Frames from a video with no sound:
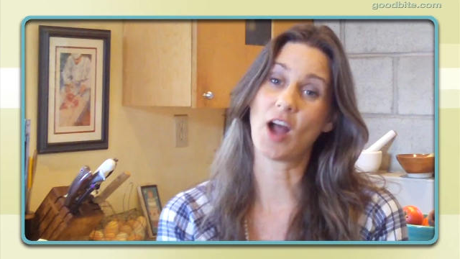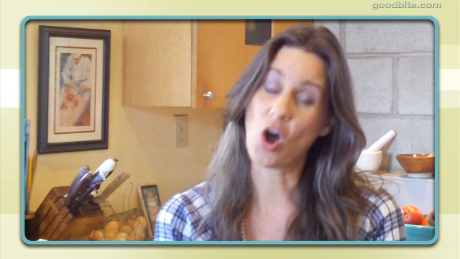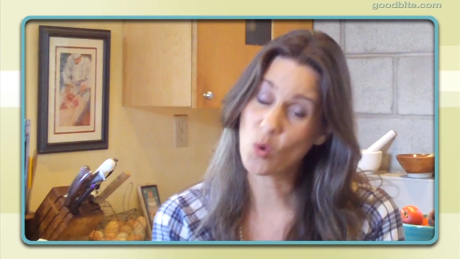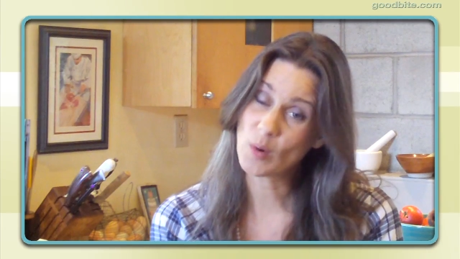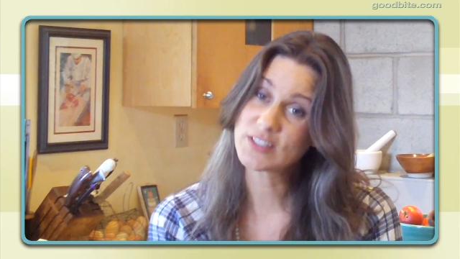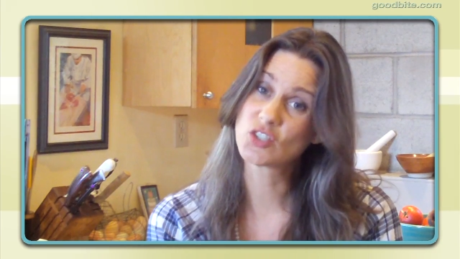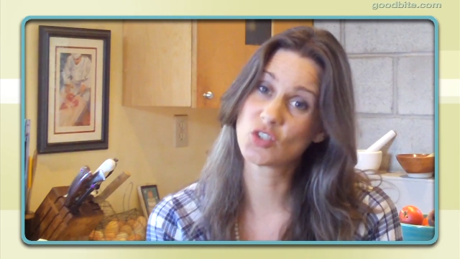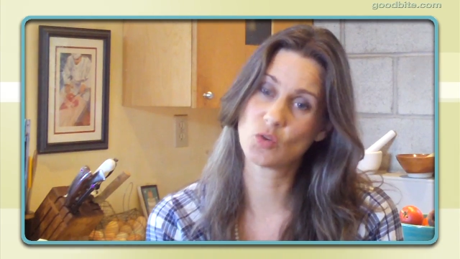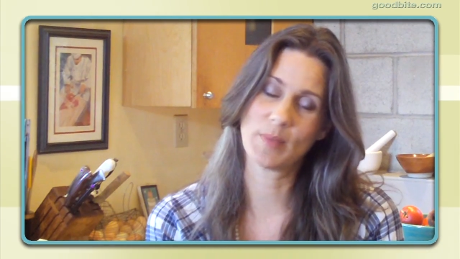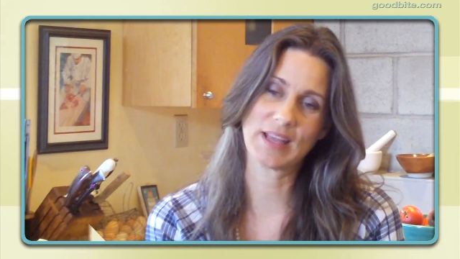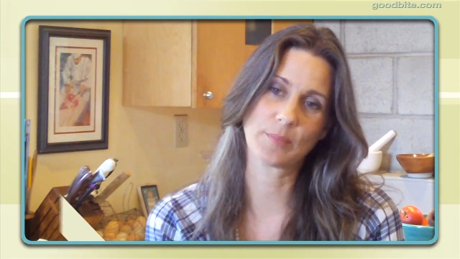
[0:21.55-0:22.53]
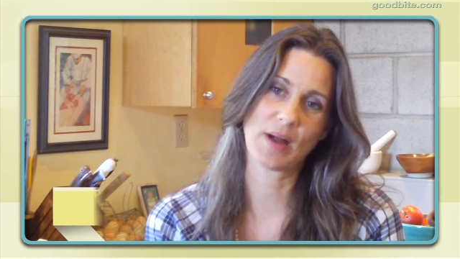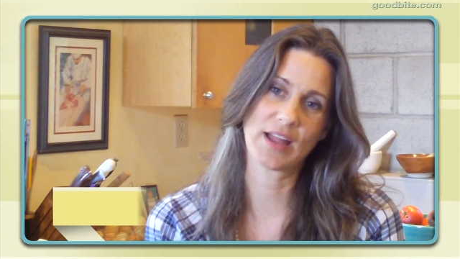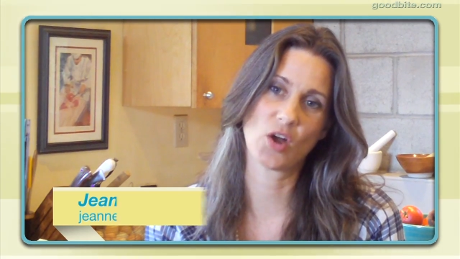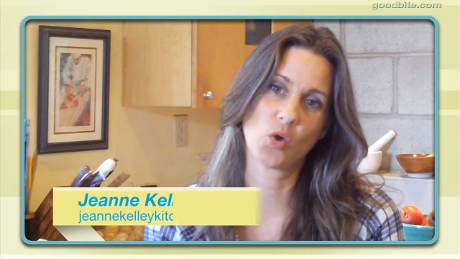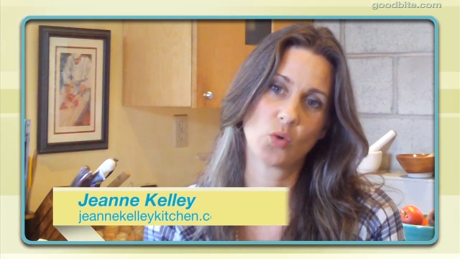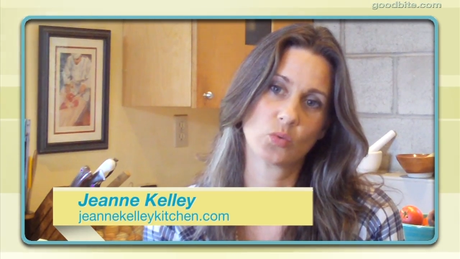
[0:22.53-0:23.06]
I always do make my
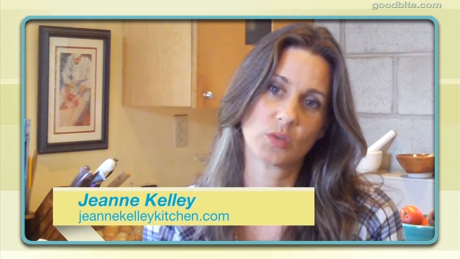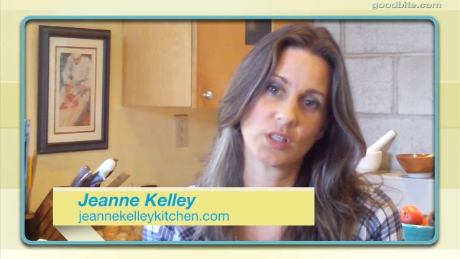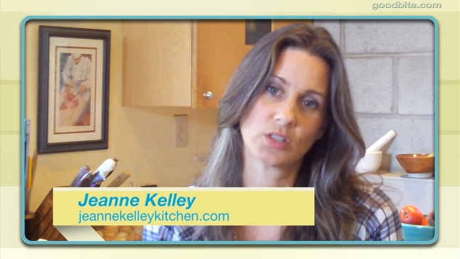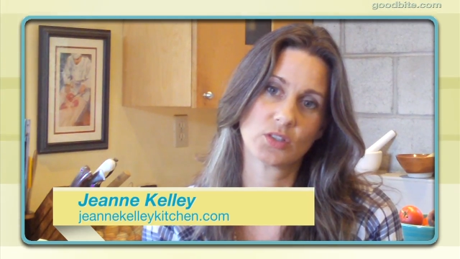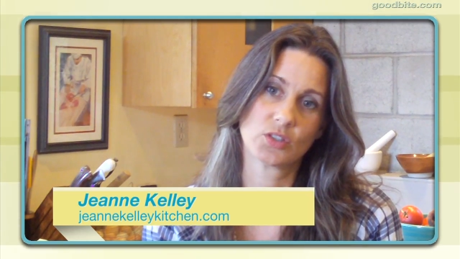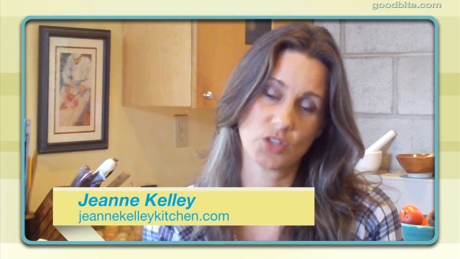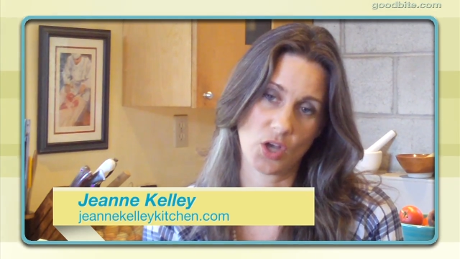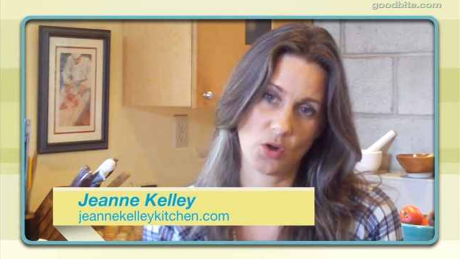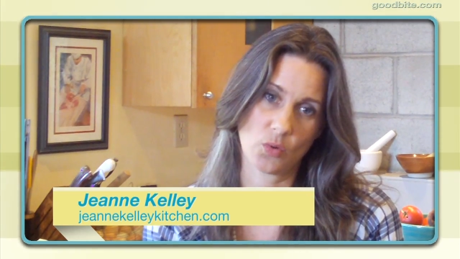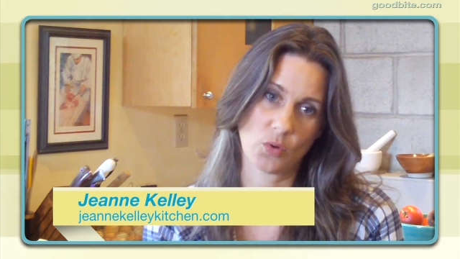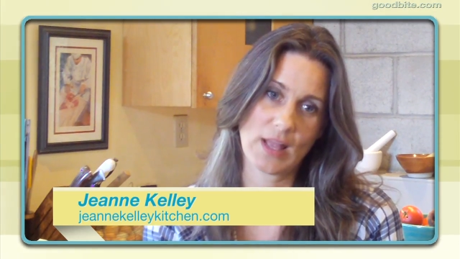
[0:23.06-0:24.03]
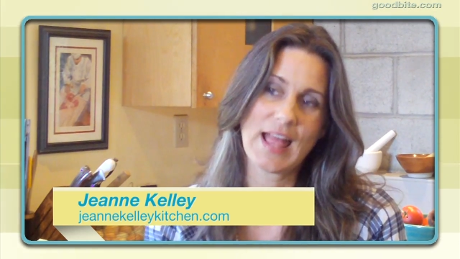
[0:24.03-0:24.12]
own dough,